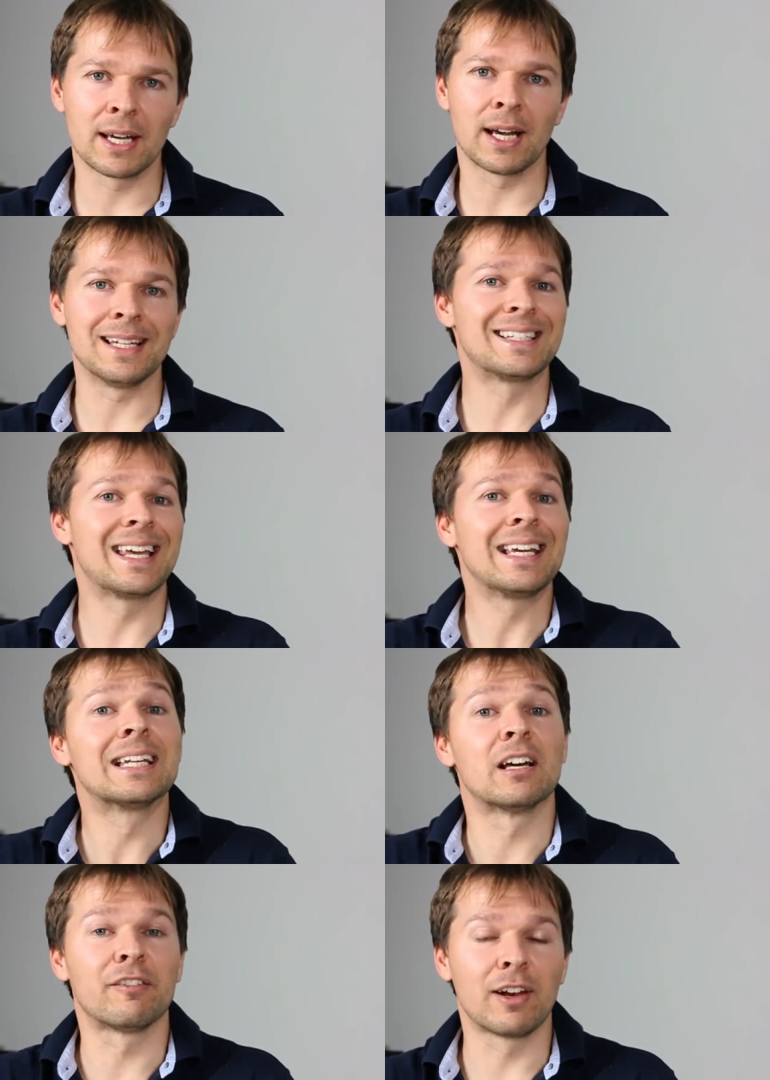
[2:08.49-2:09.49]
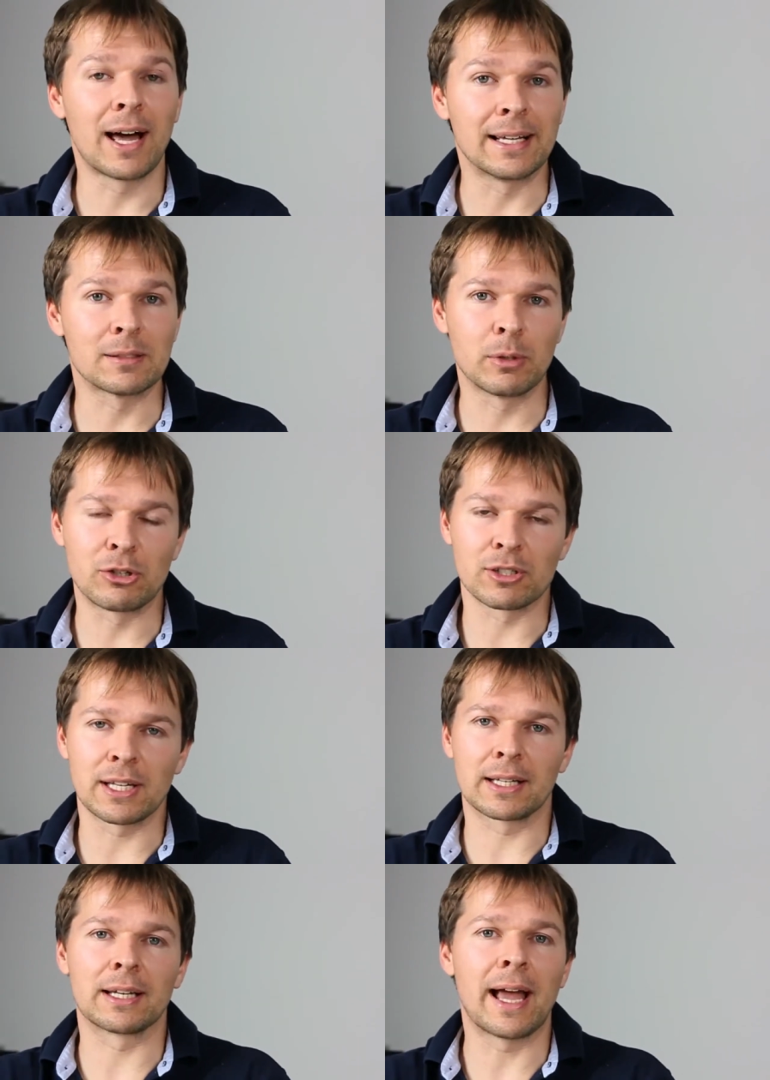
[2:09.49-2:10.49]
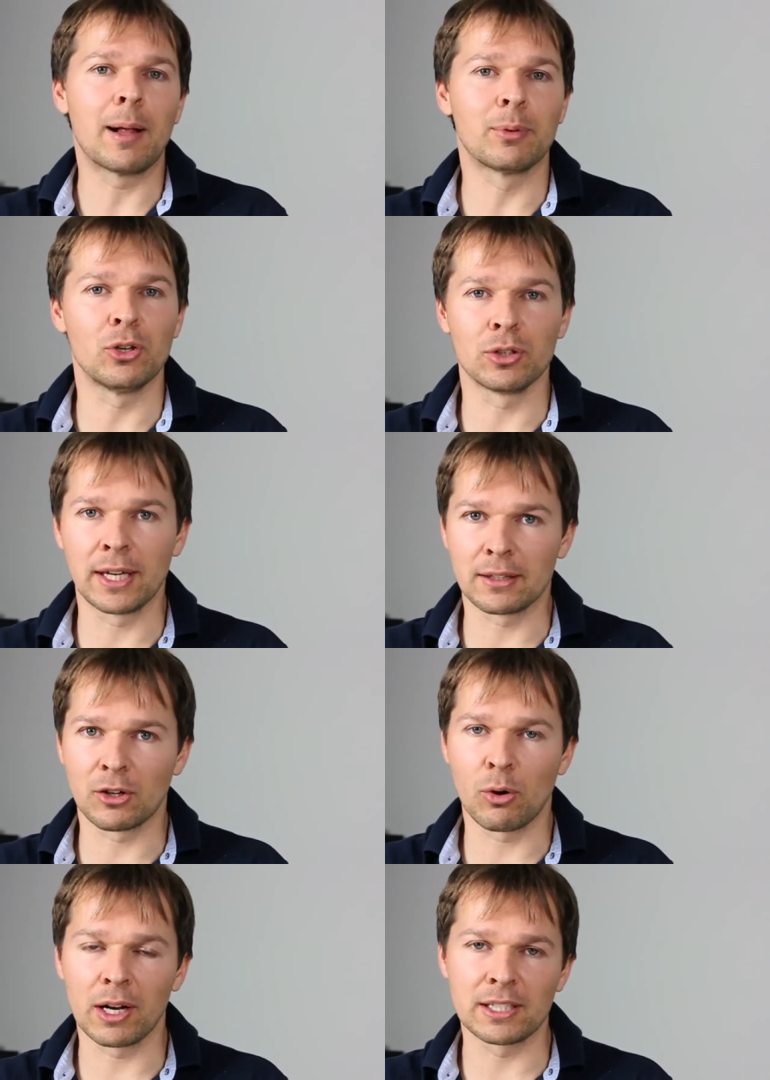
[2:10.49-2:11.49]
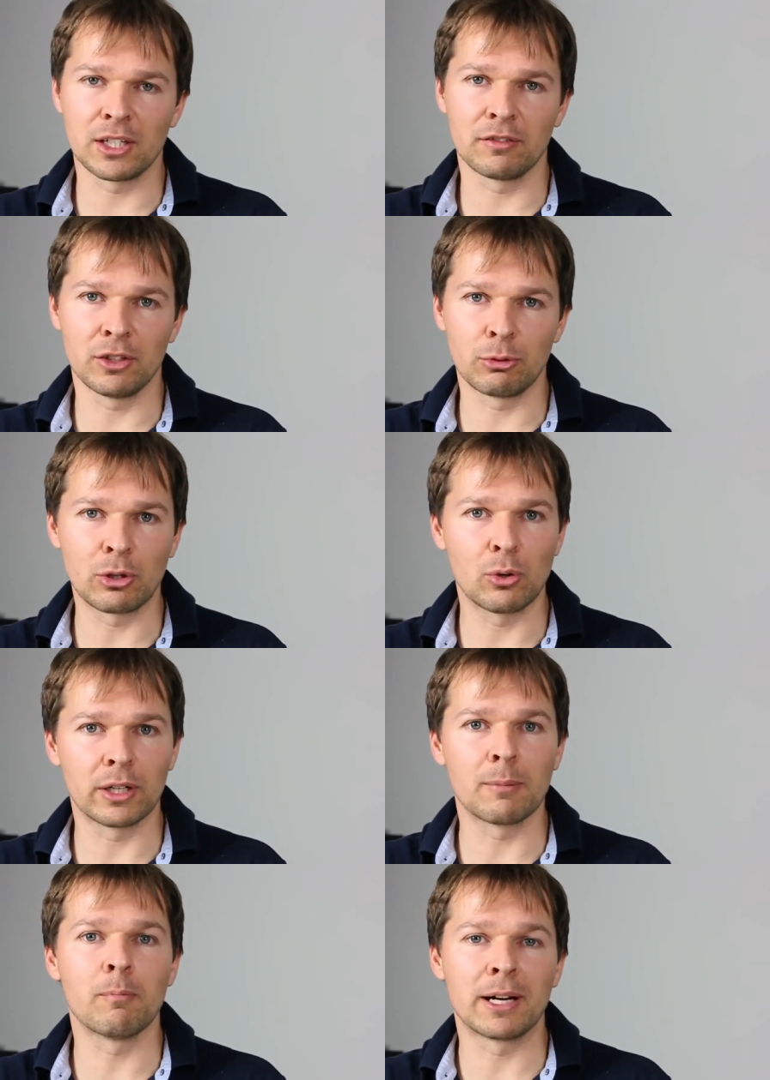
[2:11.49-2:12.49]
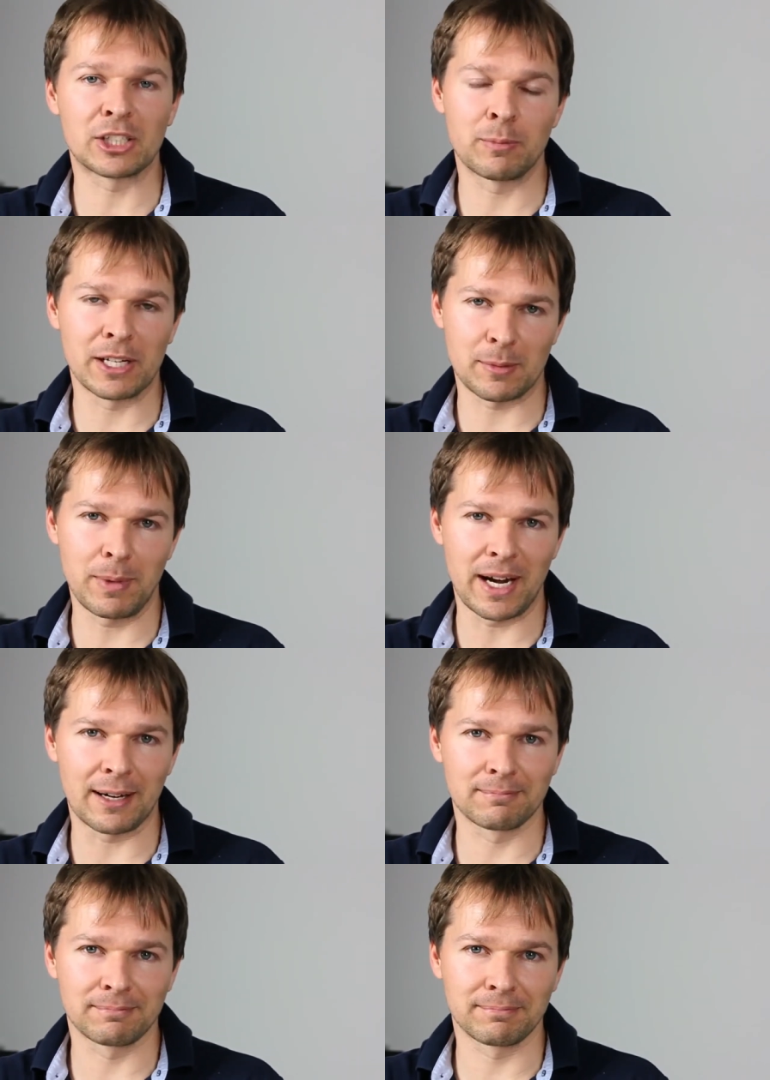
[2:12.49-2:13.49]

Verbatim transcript: uh, is getting enough light because that can help you get the quality of your recording much, much better.